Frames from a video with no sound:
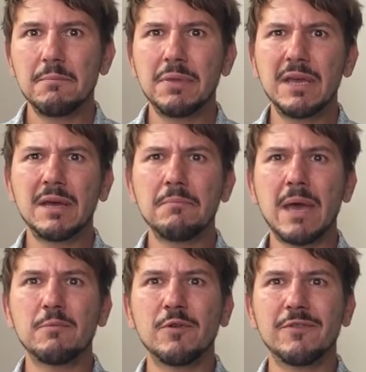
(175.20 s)
Being a
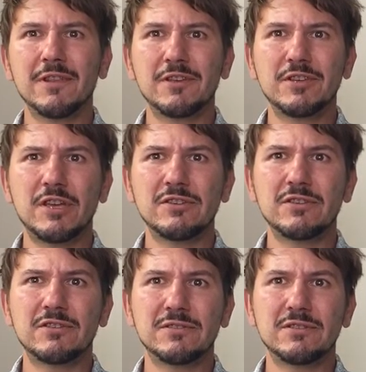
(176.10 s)
member of an exchange
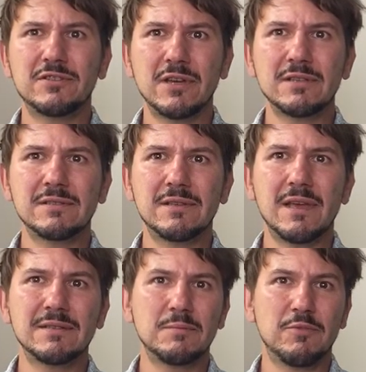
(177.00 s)
is just
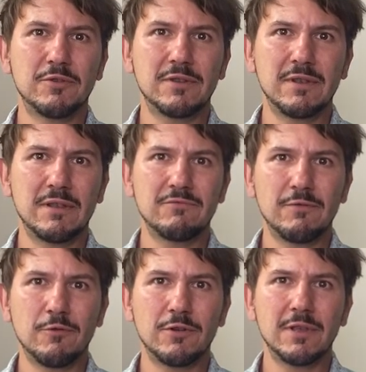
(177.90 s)
as important and
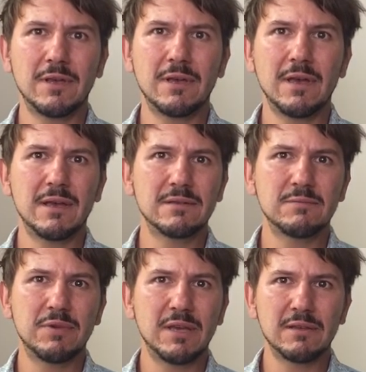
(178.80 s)
rewarding as
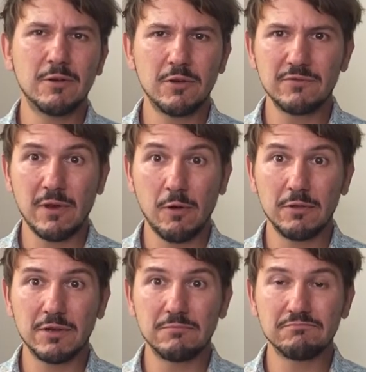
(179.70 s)
being the contract
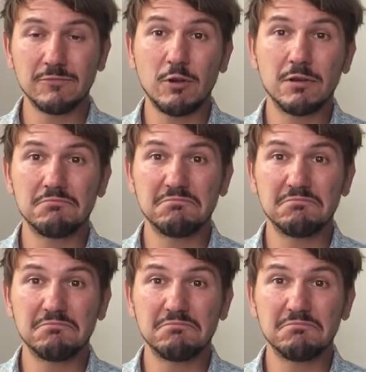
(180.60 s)
holder, or